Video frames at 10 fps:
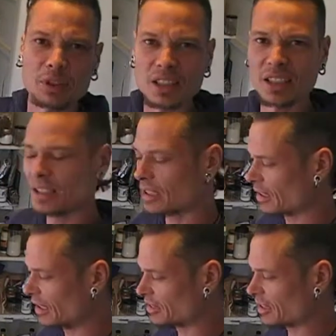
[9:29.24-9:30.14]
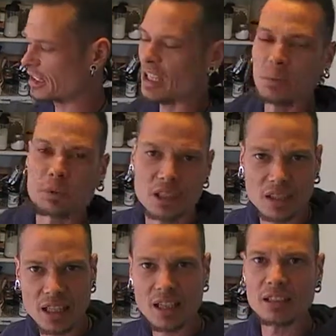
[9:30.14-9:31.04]
in and then stick heaps in
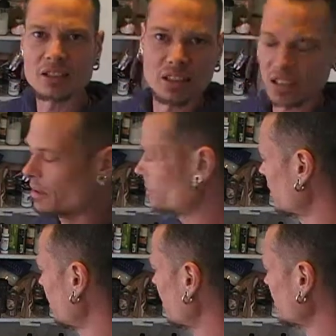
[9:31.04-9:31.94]
that and stick heaps in that.